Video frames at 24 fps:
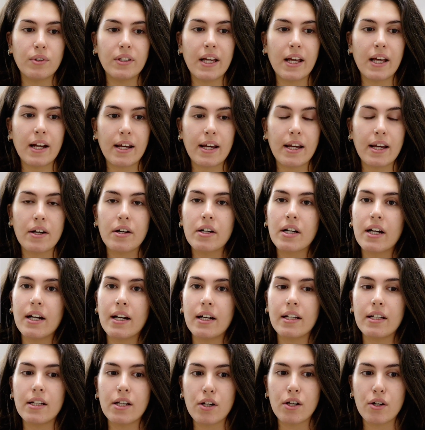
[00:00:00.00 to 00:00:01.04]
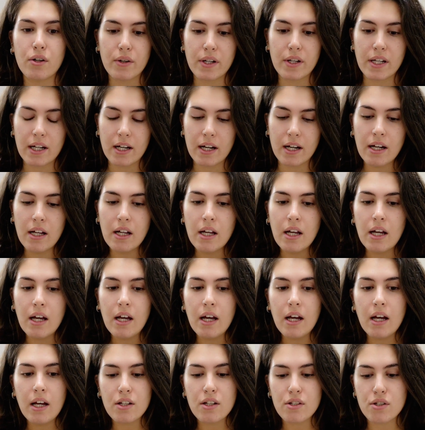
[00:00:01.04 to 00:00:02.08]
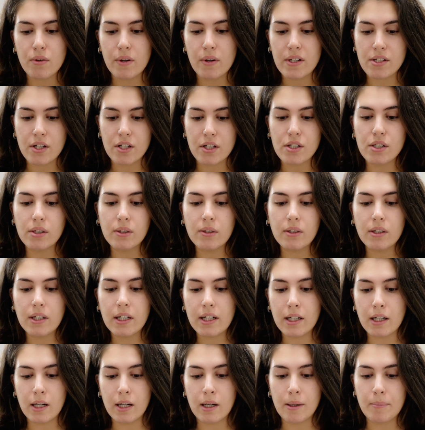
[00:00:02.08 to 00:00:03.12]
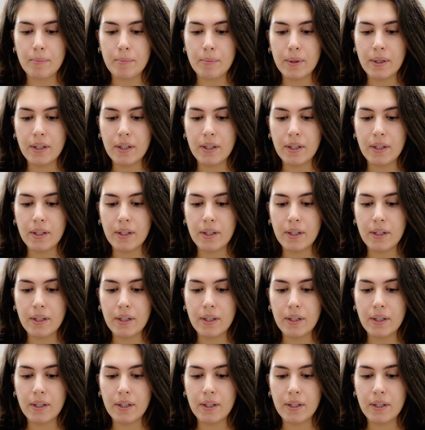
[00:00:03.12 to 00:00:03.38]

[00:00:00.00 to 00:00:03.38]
get a haircut in Korea. So I started to look up,